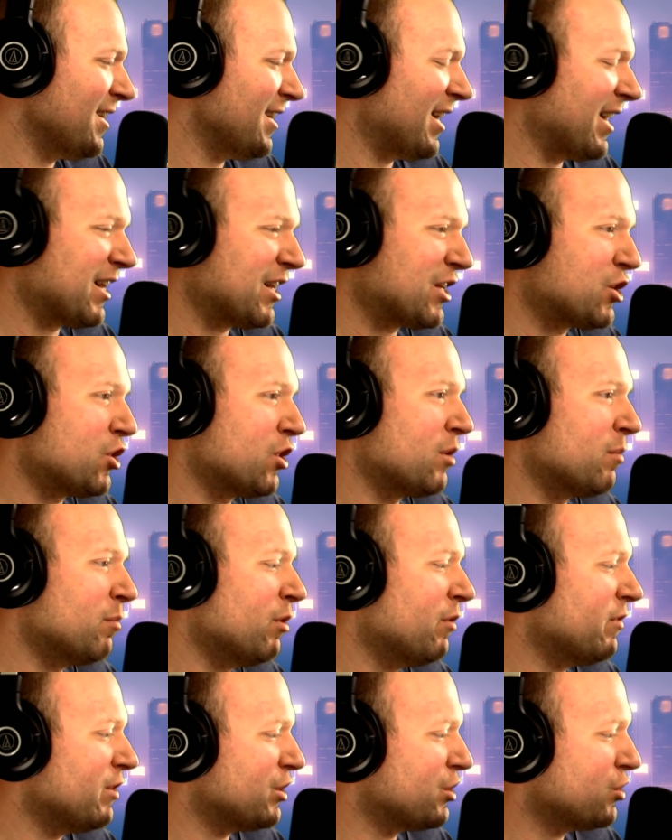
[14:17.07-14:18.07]
like the
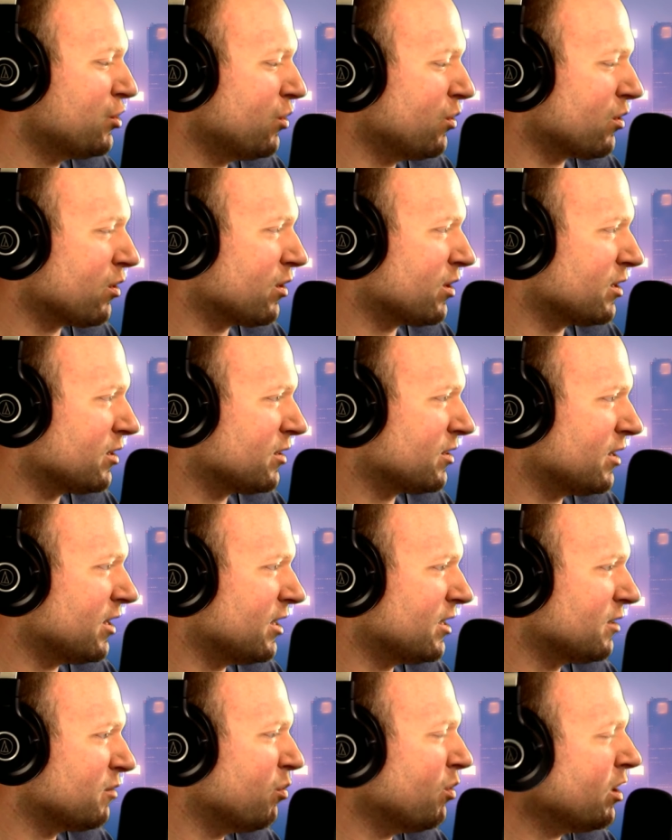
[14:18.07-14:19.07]
movie Shooter
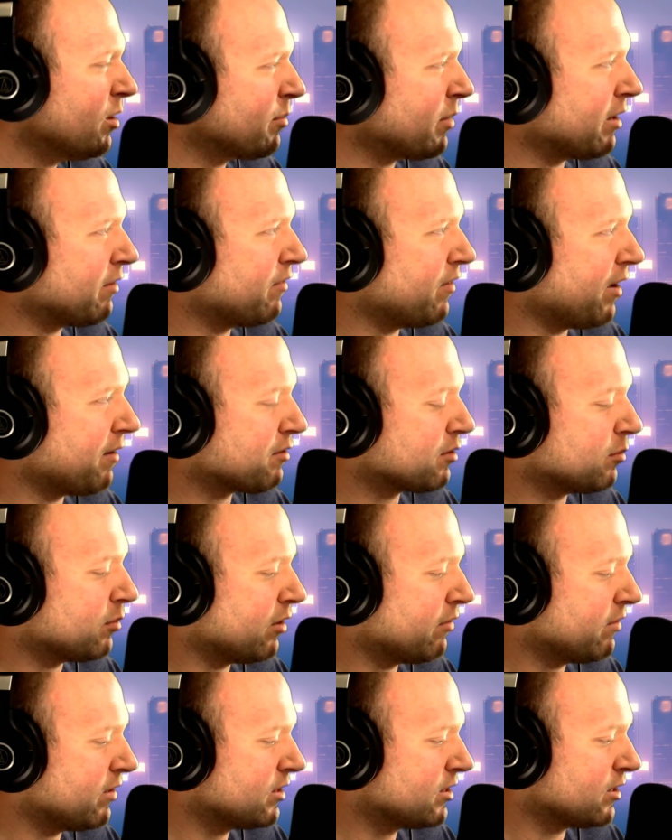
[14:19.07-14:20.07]
is one of my favorite
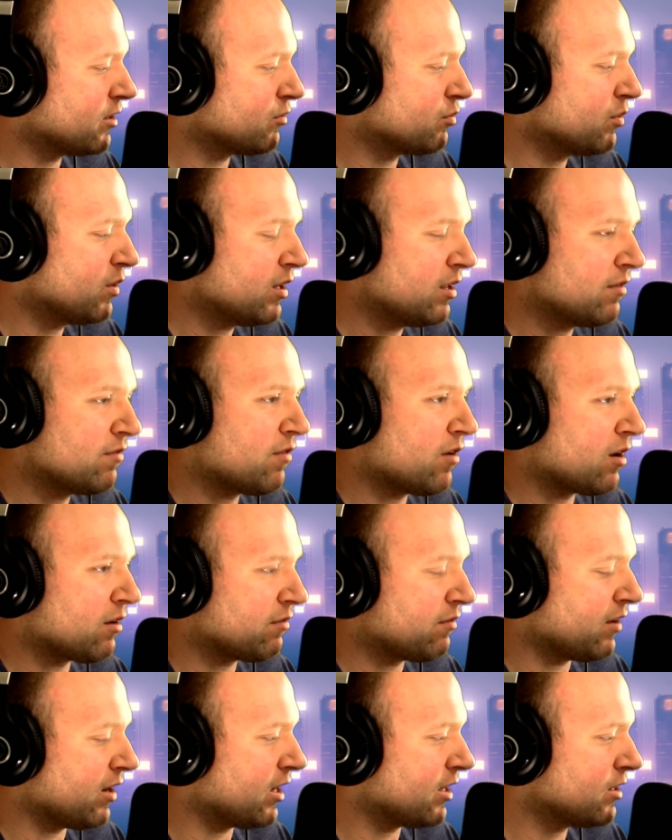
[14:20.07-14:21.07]
movies. It's really
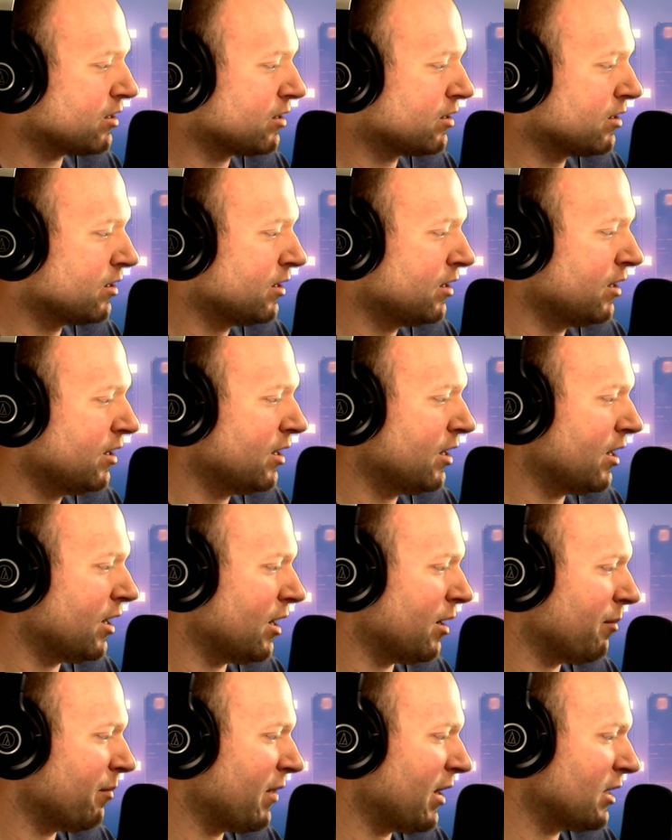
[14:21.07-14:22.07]
far-fetched.
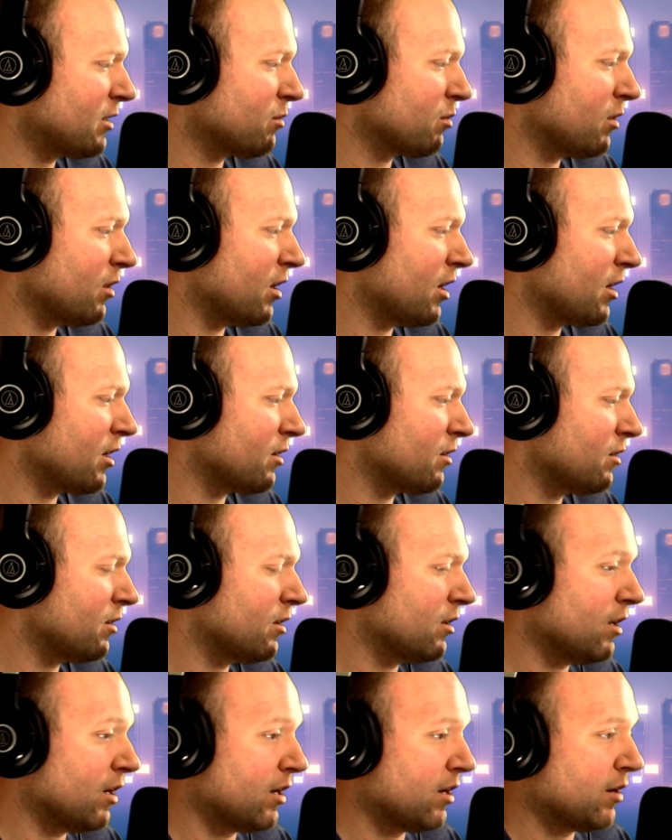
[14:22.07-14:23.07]
That's where a lot of
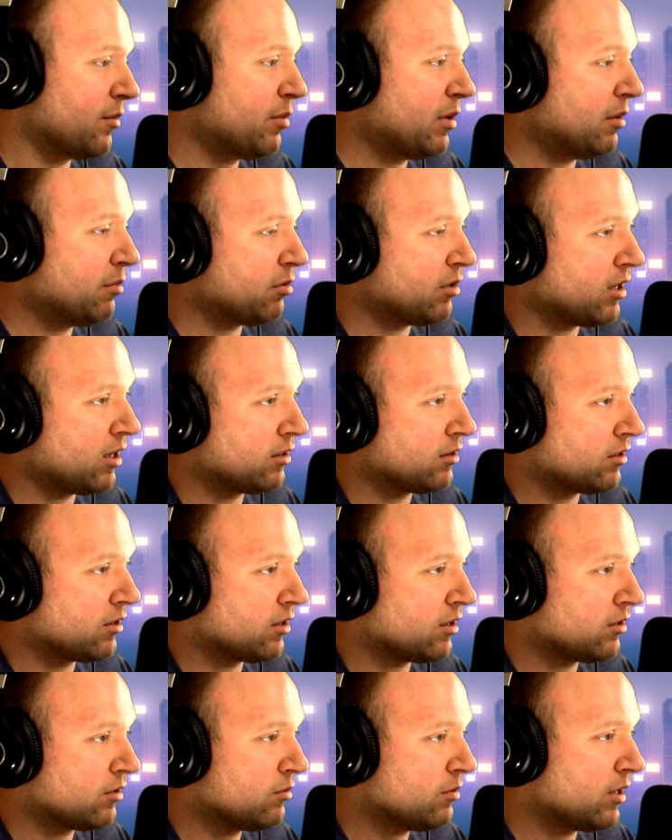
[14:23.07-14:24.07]
people out
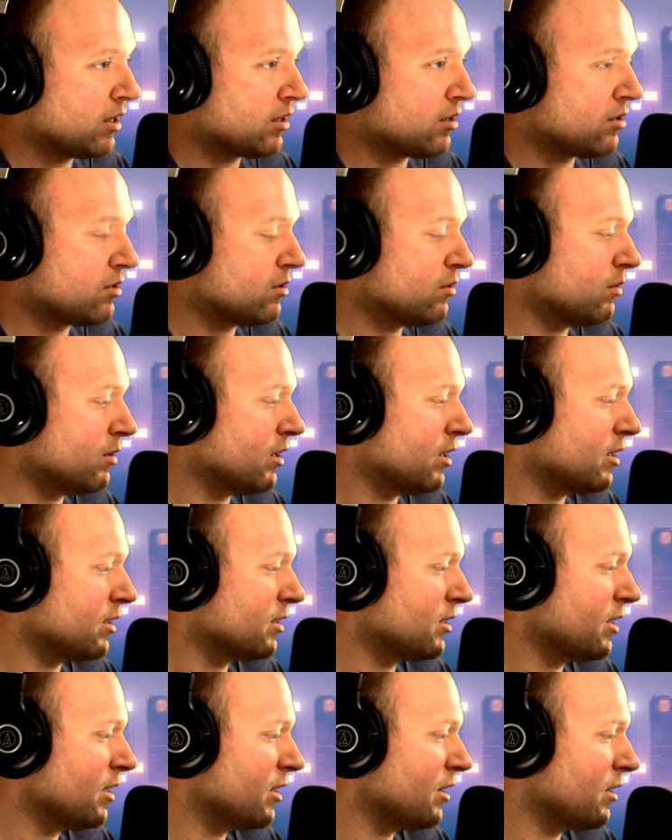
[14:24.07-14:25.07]
there that do like to shoot
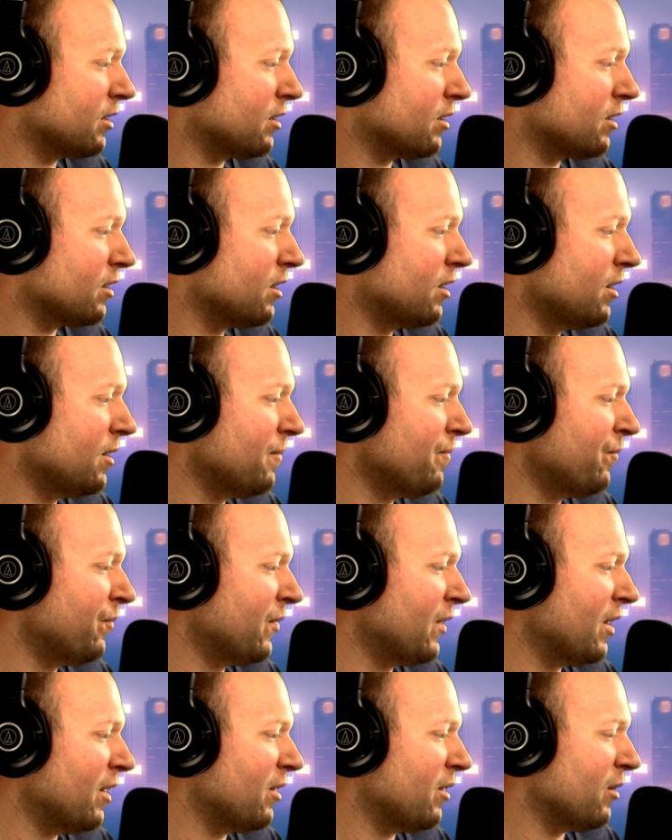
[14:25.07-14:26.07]
guns get the
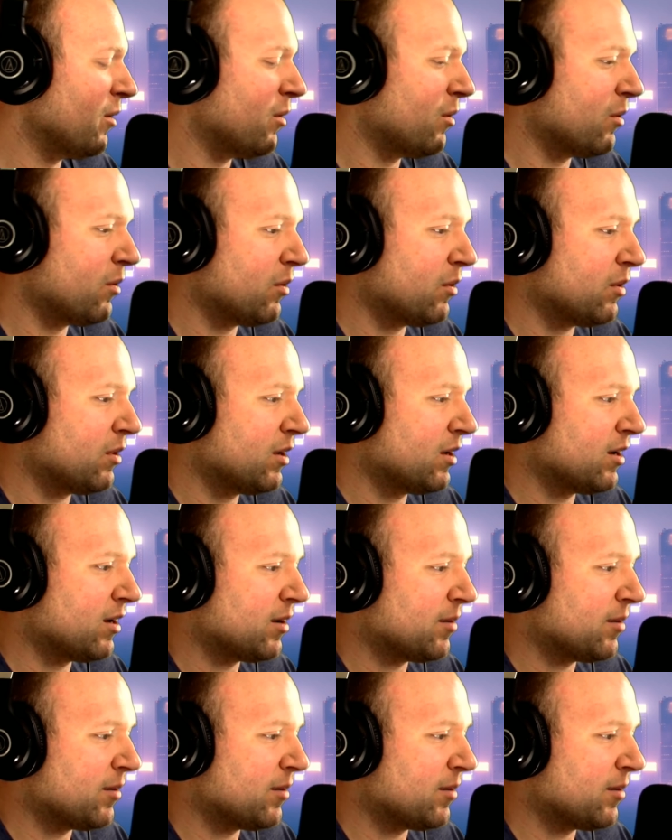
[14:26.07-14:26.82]
whole